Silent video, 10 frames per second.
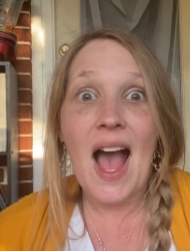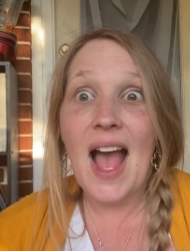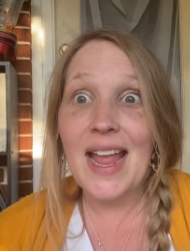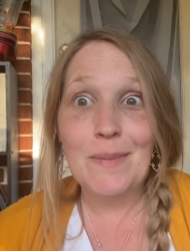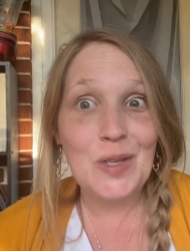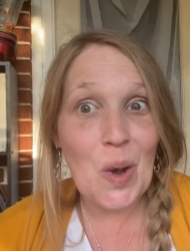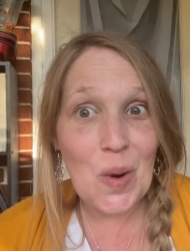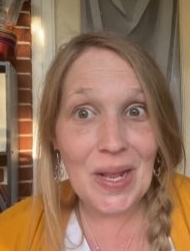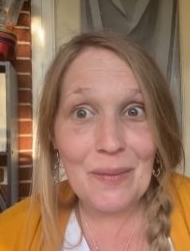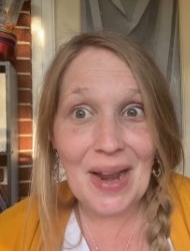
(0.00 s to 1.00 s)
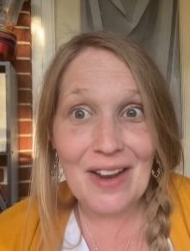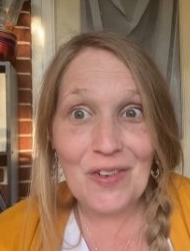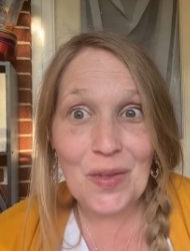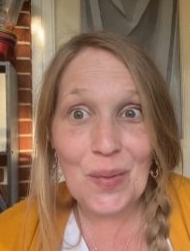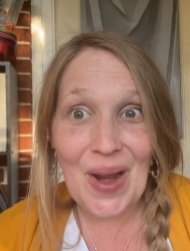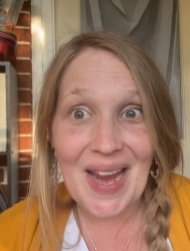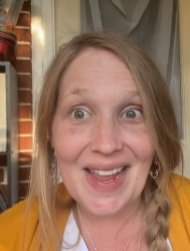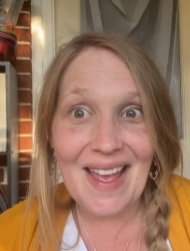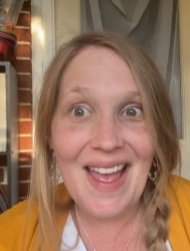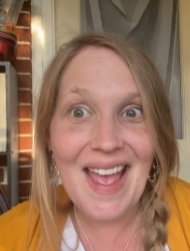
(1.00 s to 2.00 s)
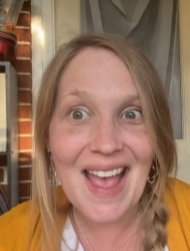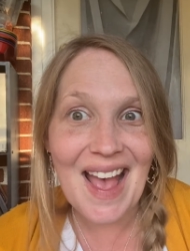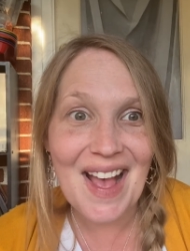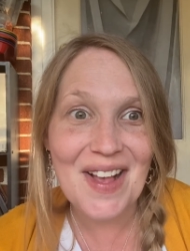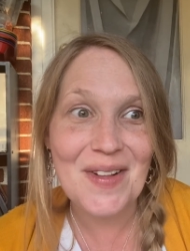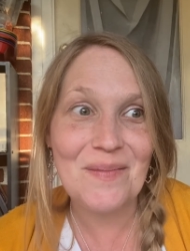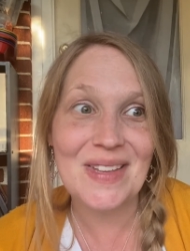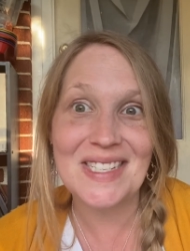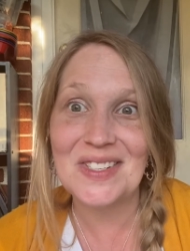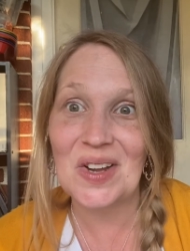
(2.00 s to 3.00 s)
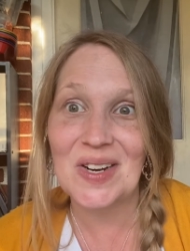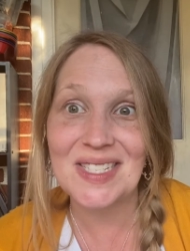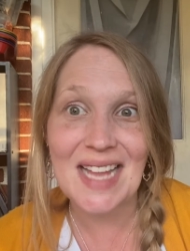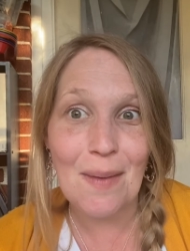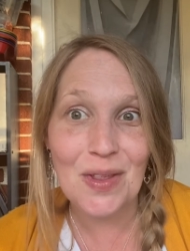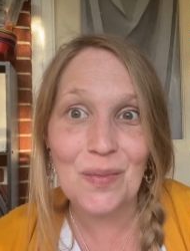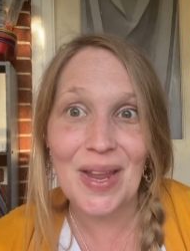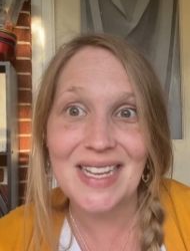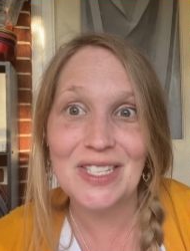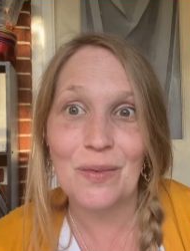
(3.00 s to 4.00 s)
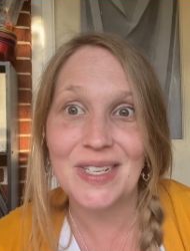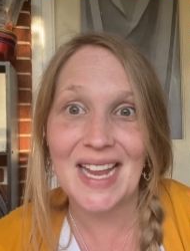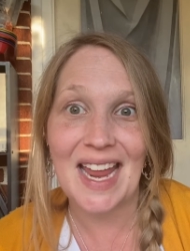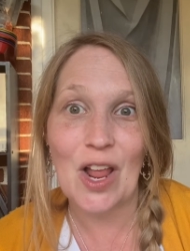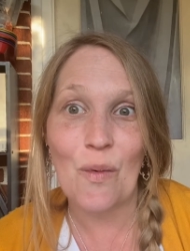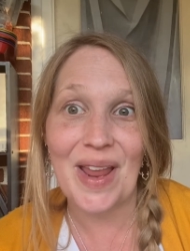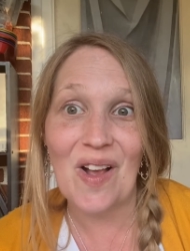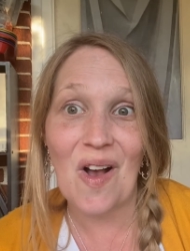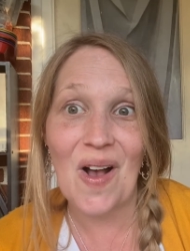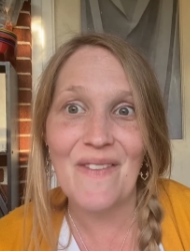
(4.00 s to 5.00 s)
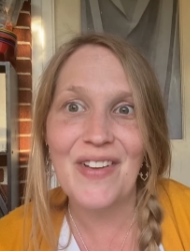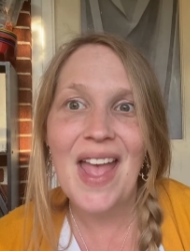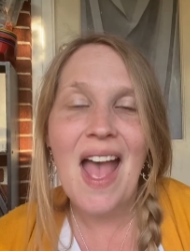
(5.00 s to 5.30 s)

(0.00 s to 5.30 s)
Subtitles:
I am totally ready for the break. This is our Sabbath week, so we're taking a week off.